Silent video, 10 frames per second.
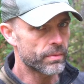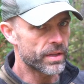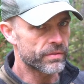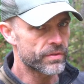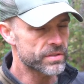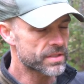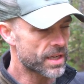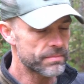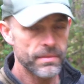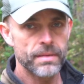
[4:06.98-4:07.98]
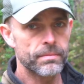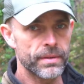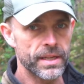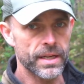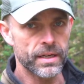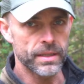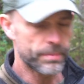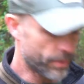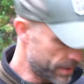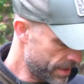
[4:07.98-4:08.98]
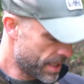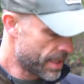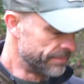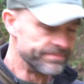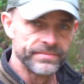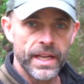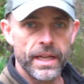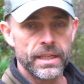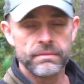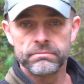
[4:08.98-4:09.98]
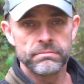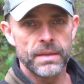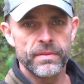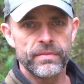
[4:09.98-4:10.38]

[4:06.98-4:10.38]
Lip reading: way the first time, but then I got the point, and in maybe